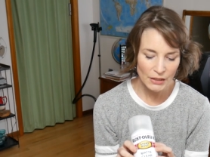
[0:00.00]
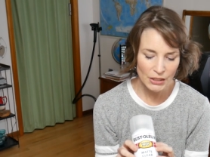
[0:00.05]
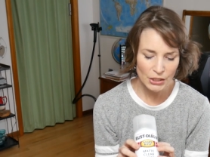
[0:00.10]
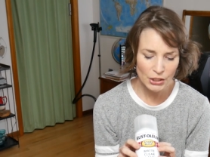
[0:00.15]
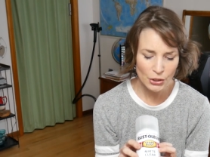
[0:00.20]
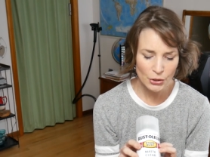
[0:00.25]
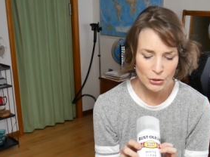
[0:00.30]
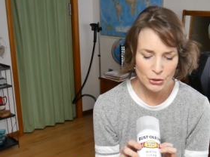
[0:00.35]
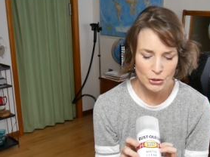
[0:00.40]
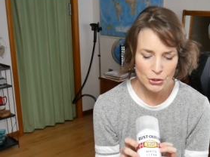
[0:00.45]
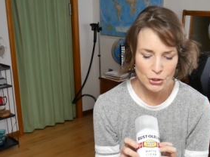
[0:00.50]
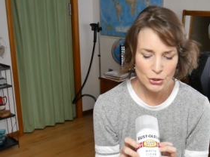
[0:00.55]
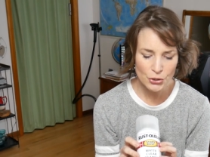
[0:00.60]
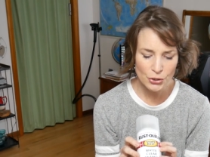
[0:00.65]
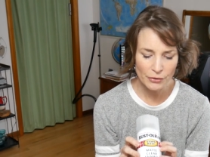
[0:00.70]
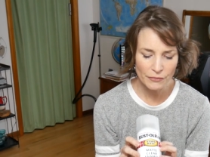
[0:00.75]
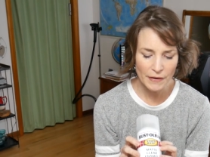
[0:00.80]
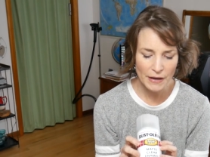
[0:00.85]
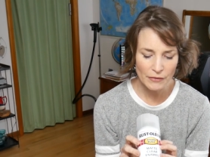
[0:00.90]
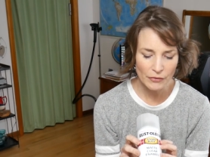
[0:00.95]
you know you can choose
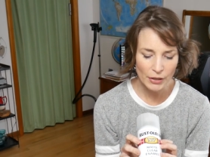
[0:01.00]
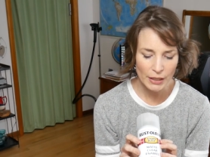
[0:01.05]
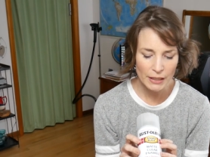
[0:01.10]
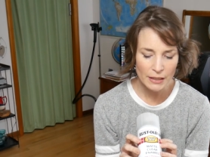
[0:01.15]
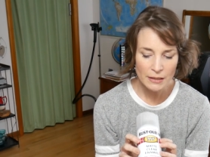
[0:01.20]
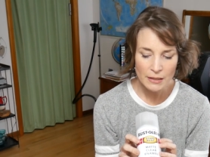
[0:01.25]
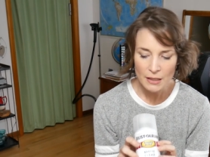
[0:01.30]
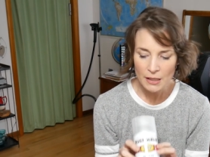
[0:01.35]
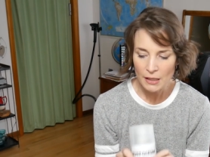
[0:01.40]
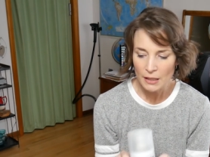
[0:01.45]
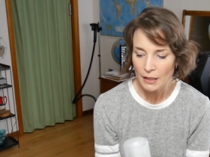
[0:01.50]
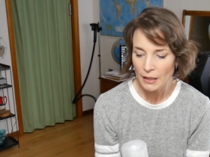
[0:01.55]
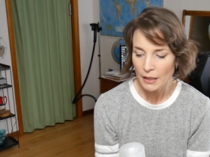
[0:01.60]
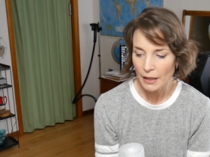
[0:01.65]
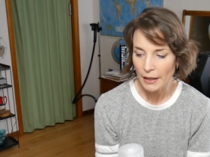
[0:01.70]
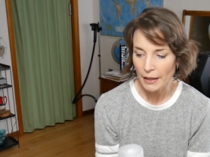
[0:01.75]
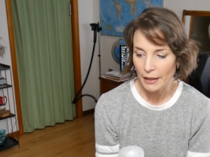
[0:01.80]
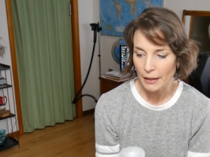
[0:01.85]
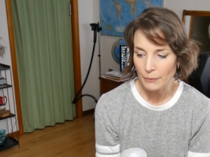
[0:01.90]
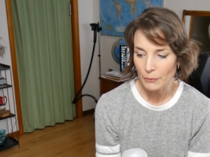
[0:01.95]
your favorite
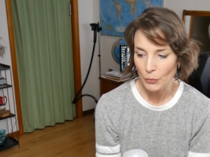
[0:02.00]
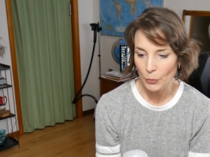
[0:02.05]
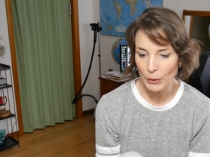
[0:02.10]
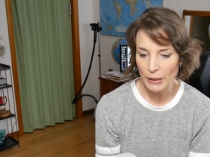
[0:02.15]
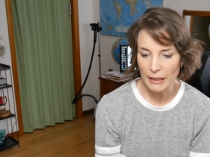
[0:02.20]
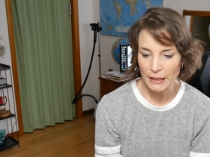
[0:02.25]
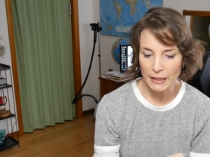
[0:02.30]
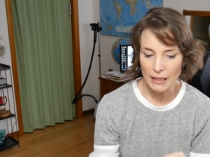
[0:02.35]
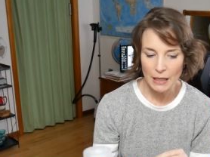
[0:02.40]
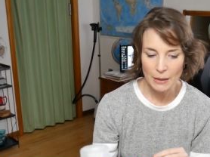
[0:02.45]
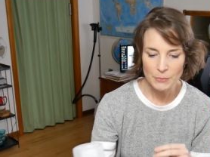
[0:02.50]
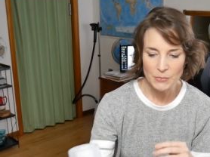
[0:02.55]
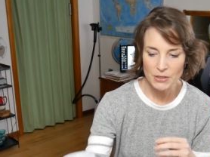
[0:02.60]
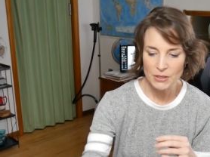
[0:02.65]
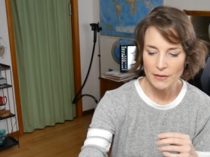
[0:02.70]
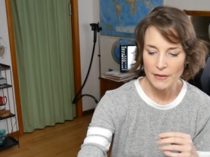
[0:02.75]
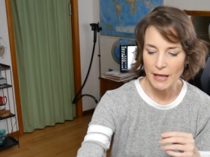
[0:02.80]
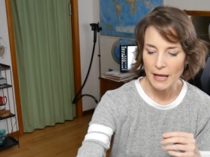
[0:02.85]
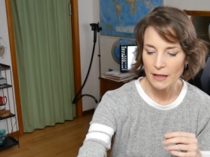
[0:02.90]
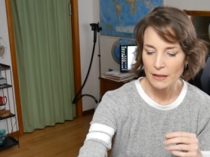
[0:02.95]
uh, when it comes
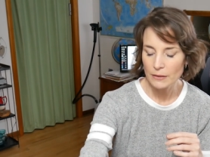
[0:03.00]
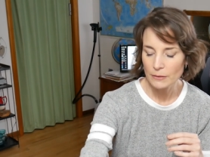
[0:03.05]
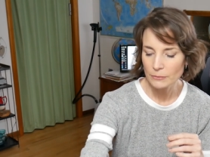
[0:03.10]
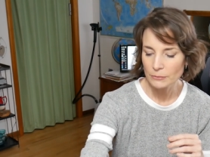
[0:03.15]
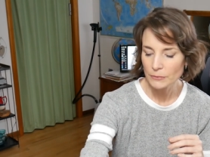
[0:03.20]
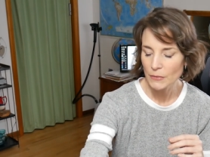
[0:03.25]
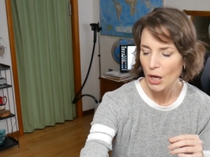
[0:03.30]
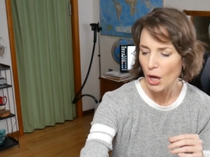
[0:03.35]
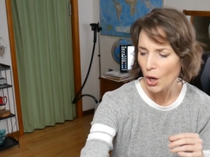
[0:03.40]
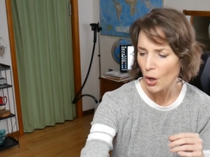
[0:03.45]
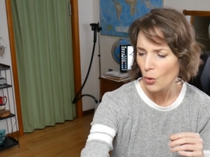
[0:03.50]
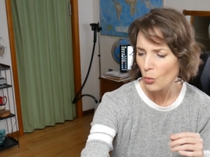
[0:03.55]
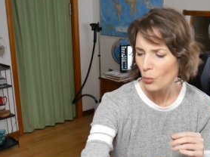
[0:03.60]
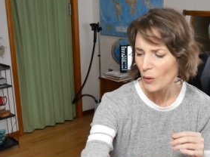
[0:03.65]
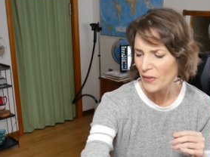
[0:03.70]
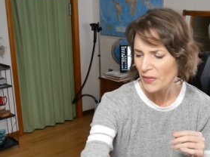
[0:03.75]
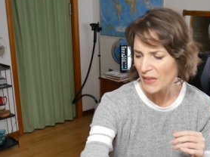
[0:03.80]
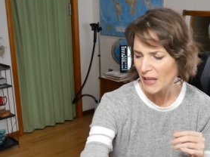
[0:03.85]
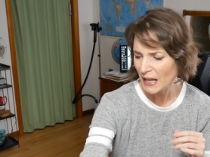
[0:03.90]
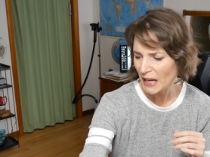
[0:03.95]
to that oh
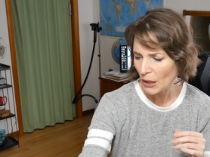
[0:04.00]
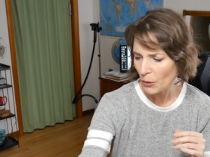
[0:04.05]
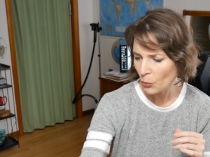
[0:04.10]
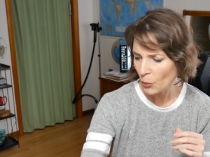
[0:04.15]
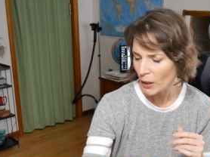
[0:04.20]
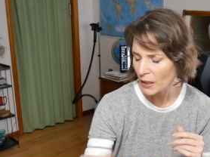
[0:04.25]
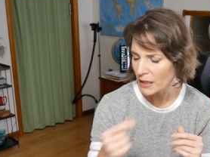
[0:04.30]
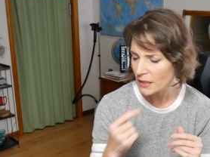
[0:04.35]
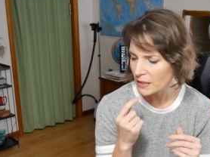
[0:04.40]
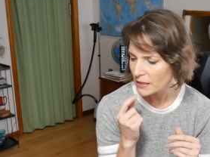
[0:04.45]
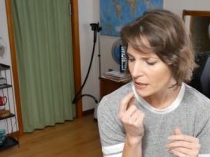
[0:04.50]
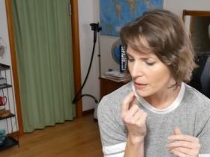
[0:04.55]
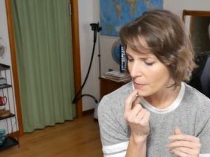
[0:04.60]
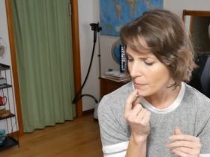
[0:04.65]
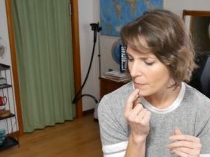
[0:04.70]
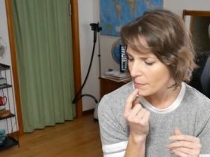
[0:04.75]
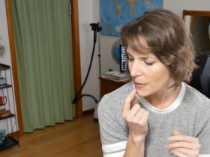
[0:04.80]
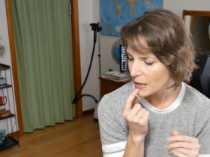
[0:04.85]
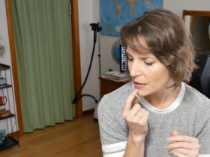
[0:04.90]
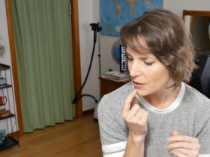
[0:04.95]
one thing I wanted to
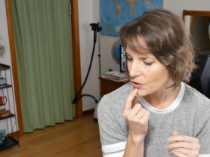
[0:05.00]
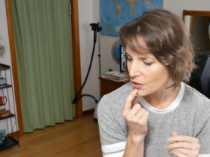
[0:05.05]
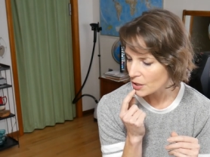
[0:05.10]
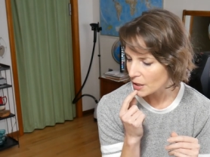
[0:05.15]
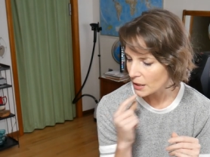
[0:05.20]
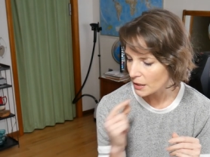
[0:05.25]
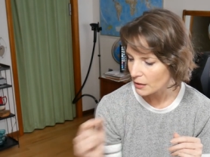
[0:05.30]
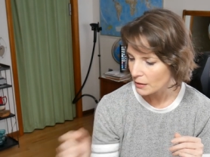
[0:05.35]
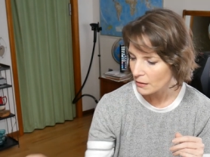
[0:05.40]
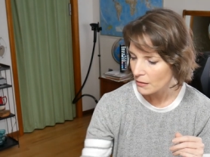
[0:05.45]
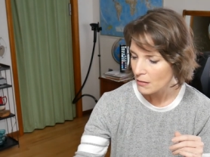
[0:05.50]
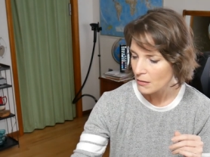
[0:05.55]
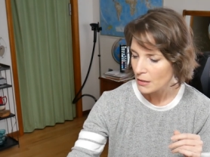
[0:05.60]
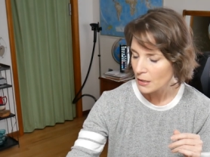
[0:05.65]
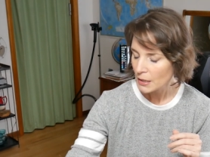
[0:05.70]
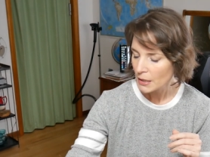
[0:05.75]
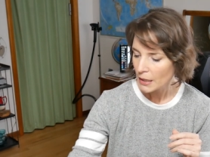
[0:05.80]
mention